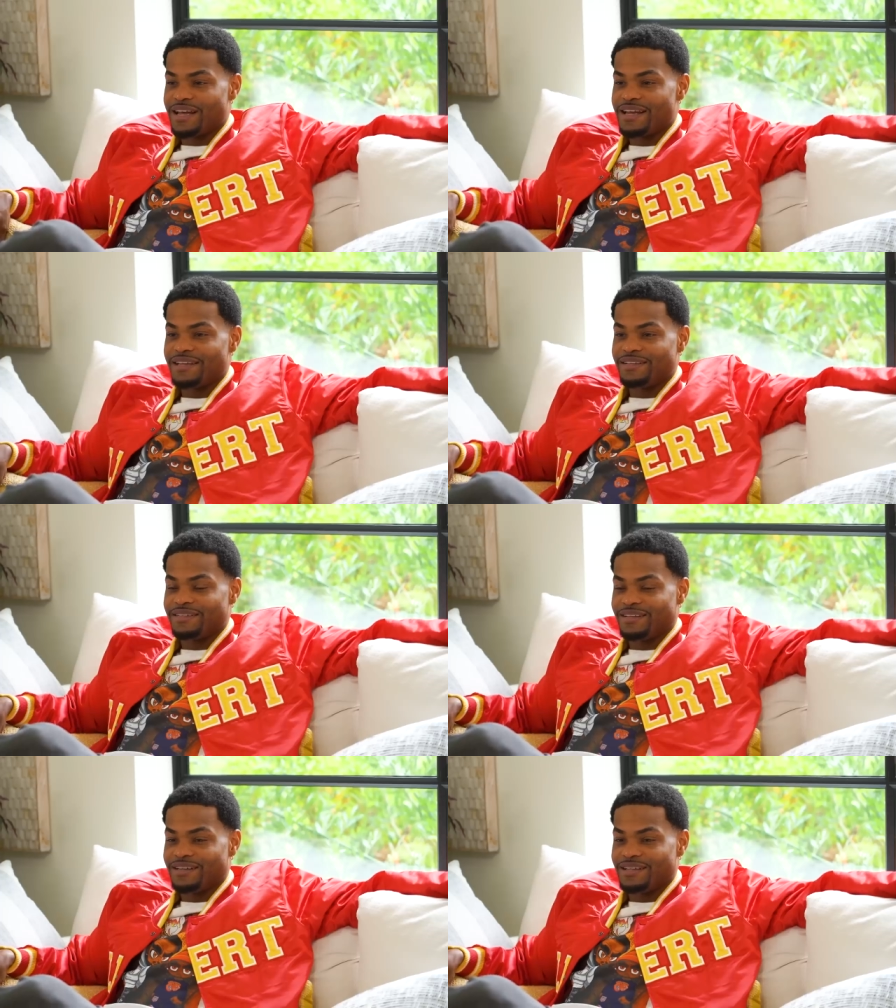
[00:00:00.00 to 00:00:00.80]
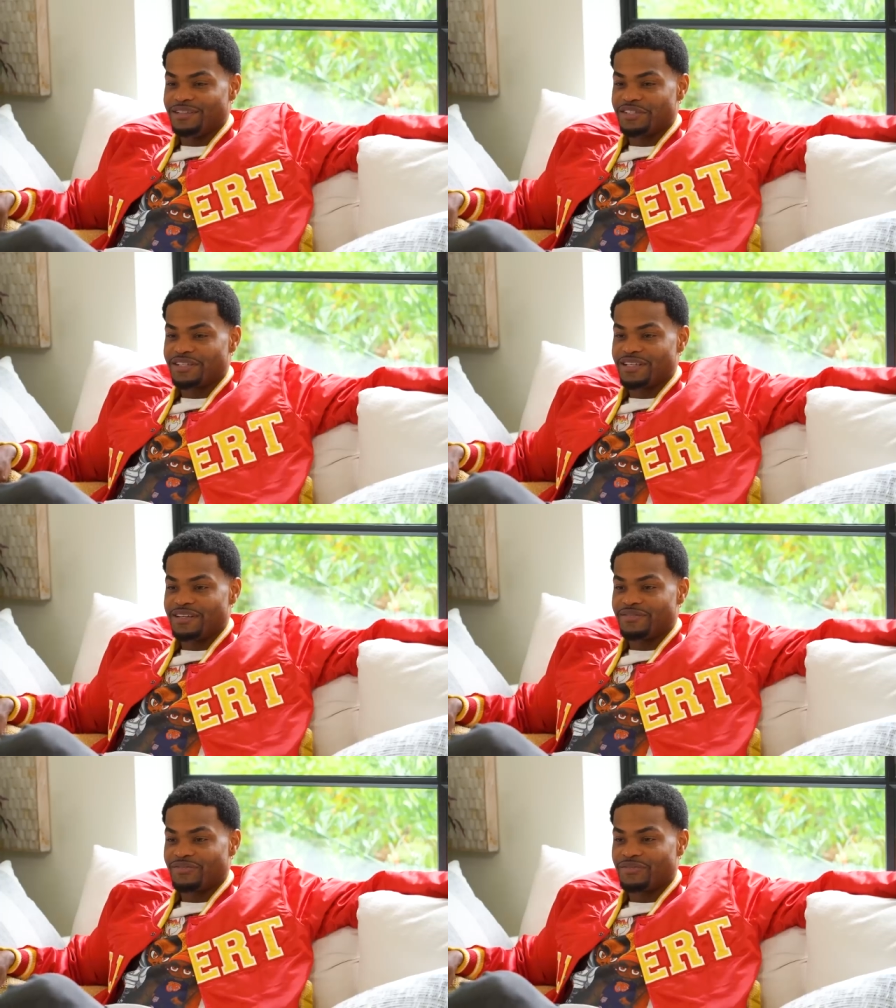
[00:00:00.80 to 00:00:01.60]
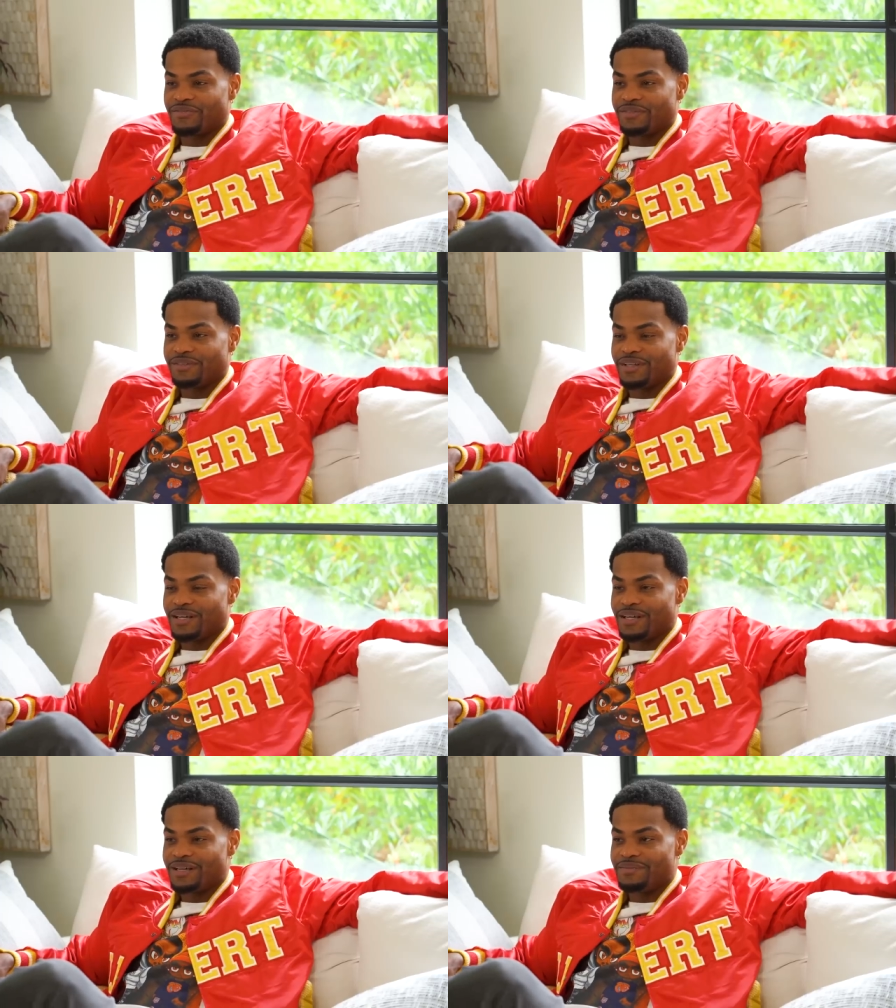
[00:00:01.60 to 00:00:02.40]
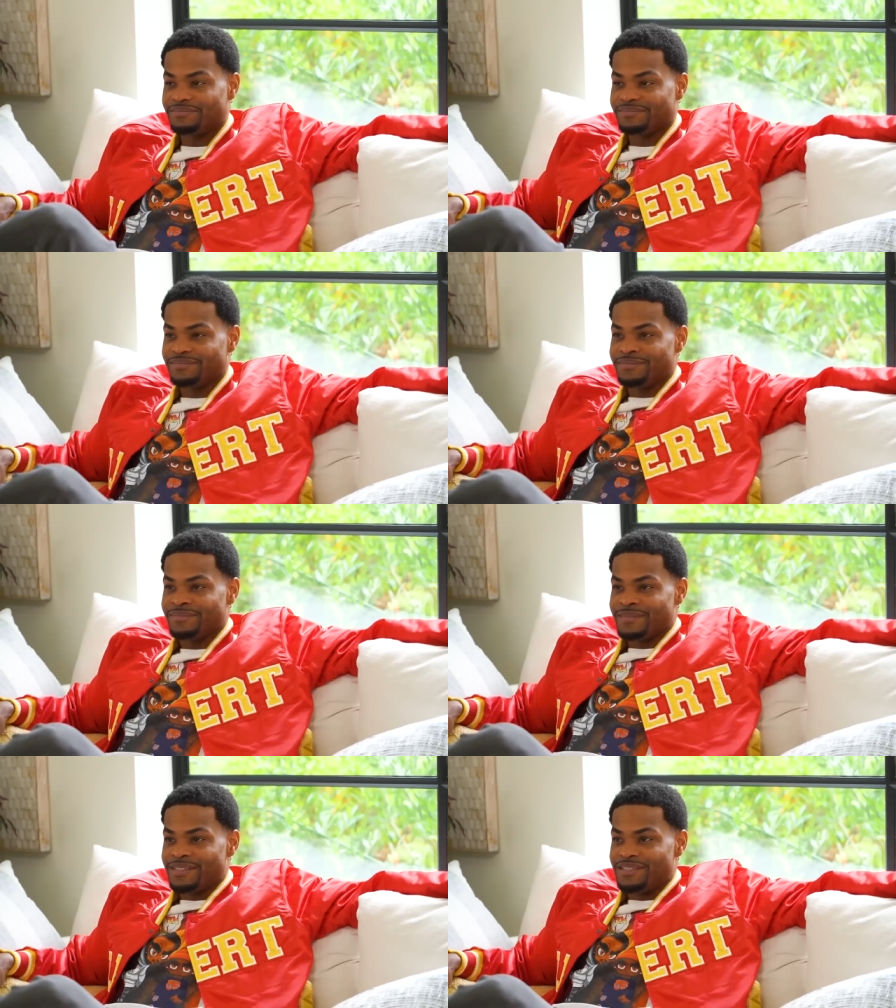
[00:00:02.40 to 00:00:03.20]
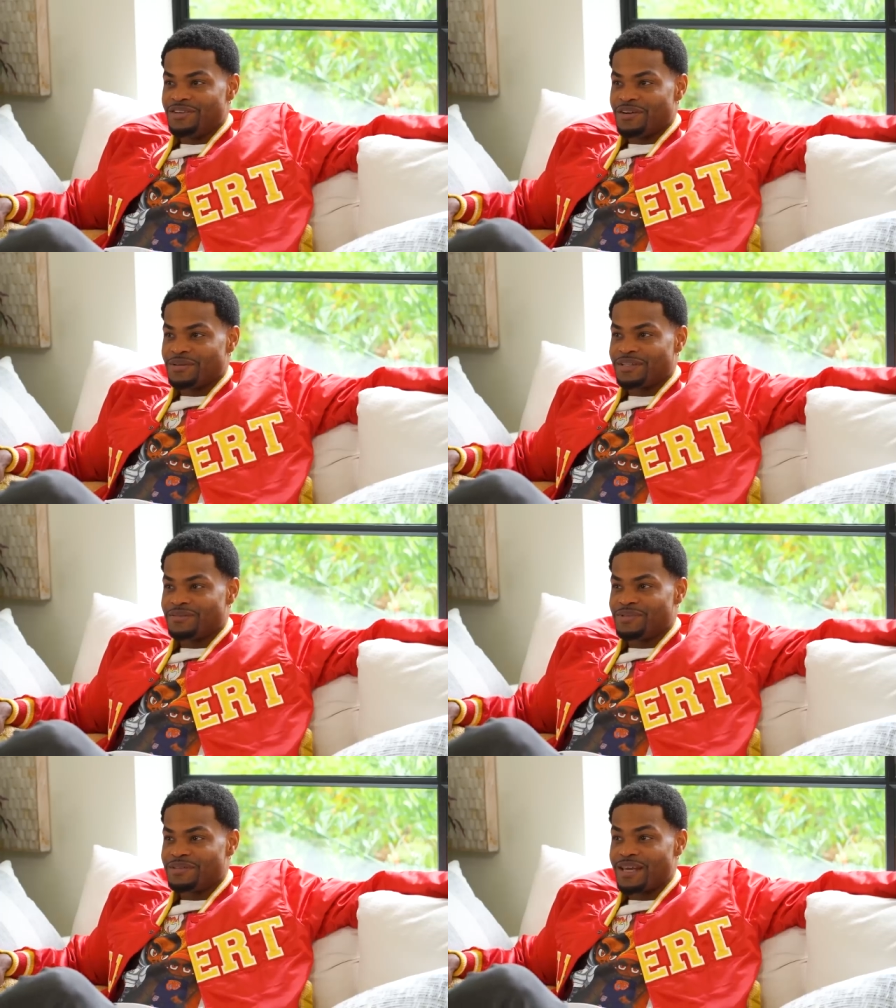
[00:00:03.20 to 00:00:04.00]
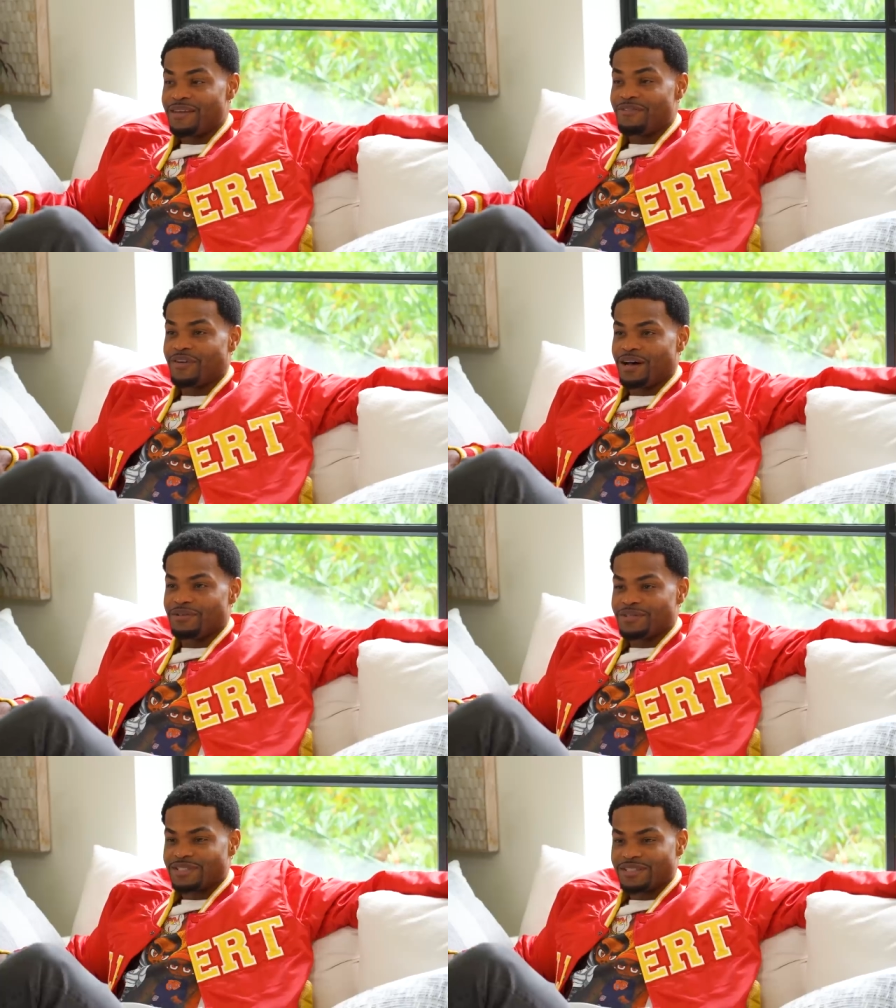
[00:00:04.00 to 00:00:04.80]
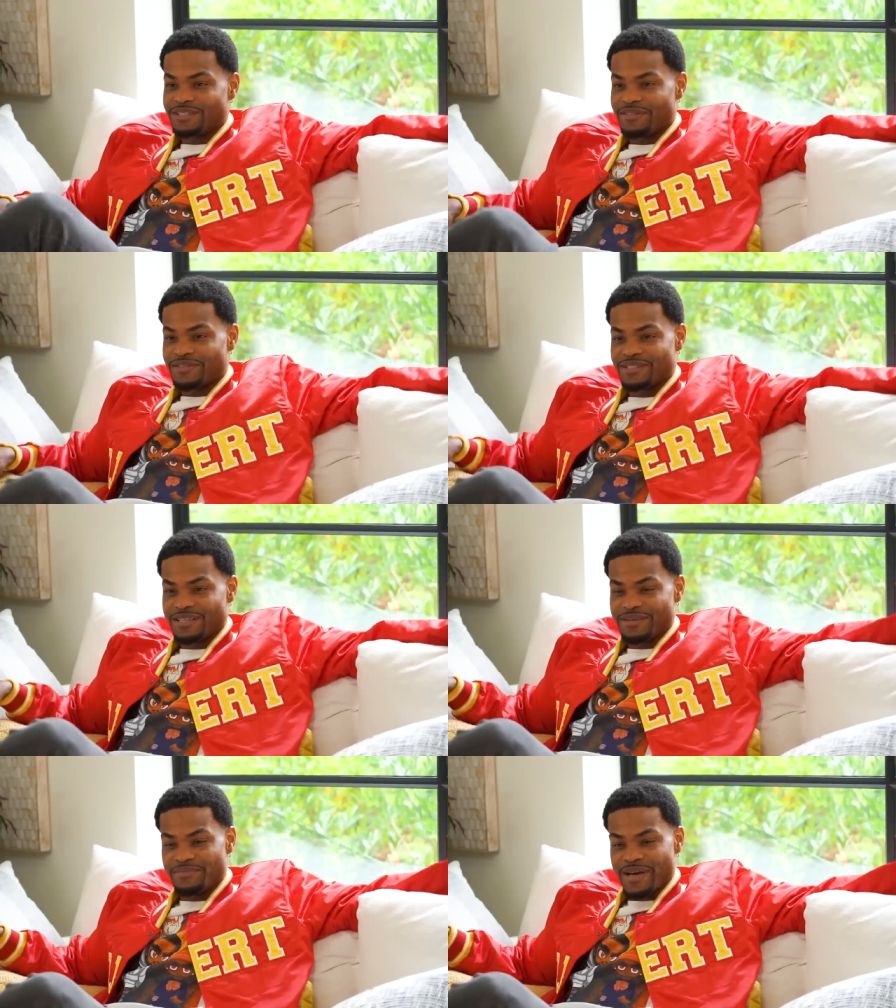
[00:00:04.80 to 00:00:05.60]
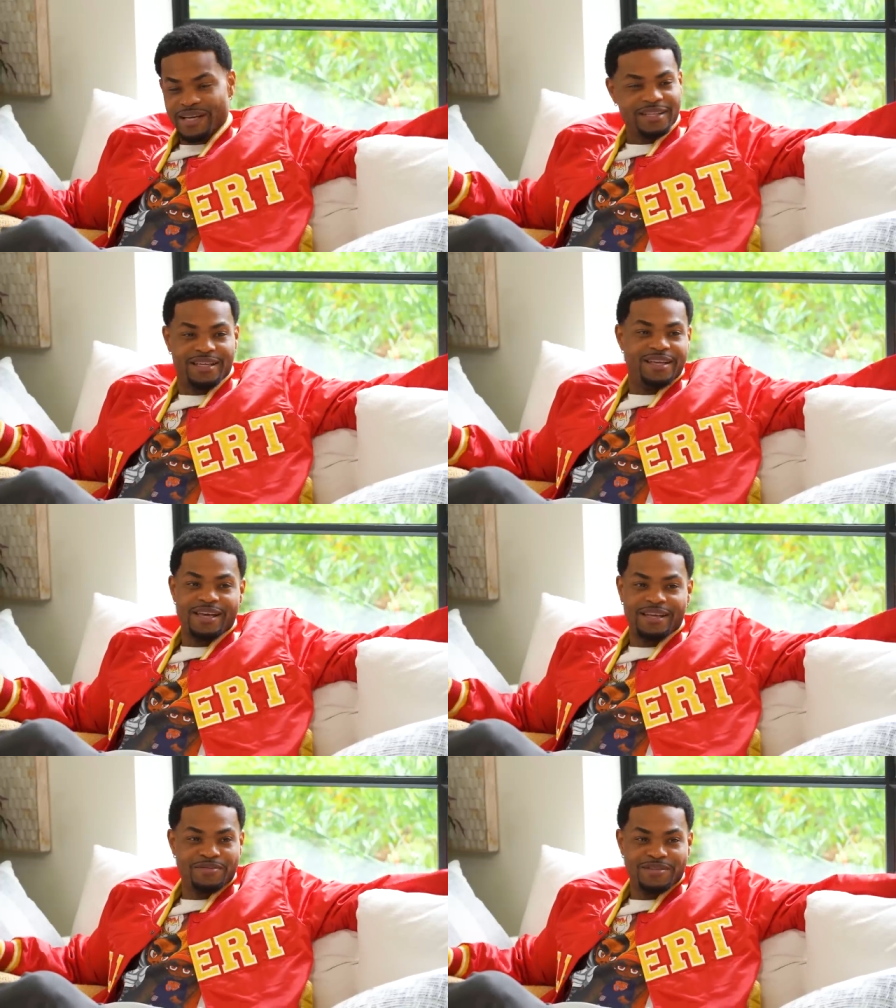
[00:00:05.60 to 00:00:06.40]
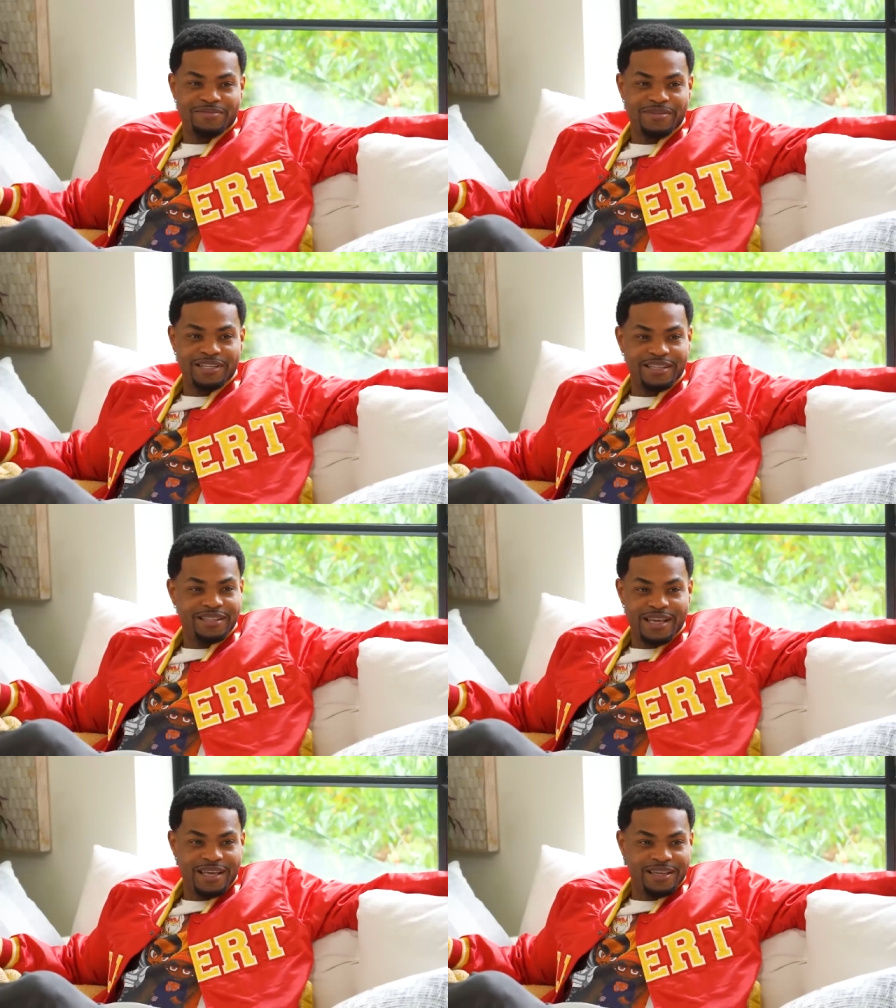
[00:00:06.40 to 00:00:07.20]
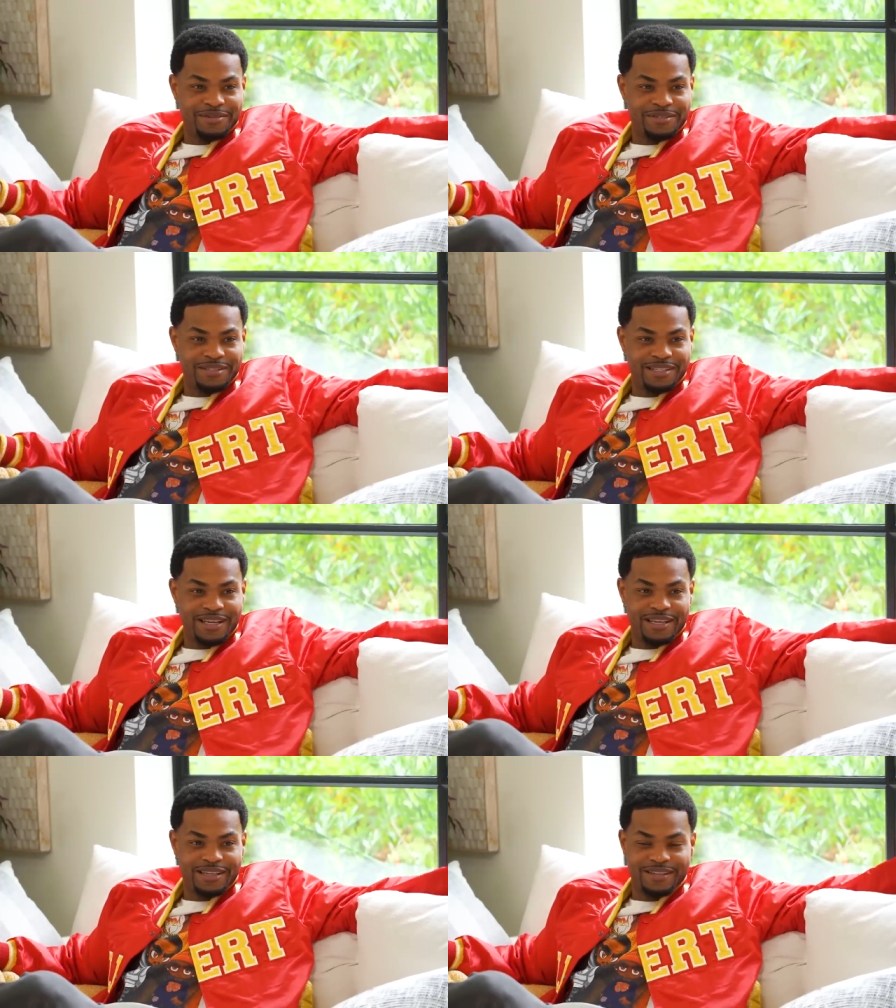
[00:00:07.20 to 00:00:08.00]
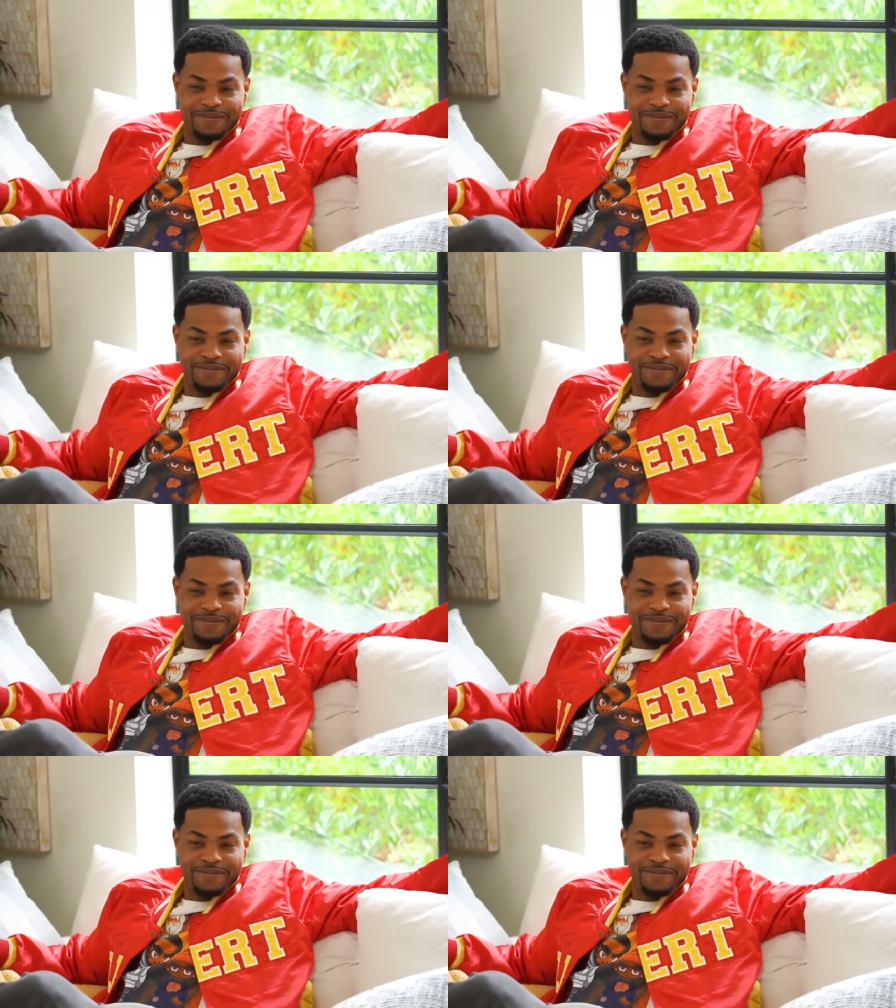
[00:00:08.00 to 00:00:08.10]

I didn't uh, look at it, um, you know, with, with getting followers and stuff, because back then, yeah, that wasn't really a thing. It was just like,